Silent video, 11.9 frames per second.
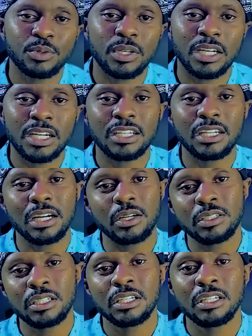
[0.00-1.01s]
were hanging
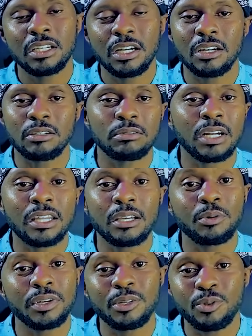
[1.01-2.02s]
out, or rather
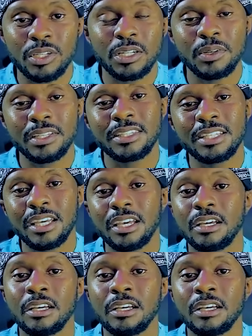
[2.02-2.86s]
we are doing our thing,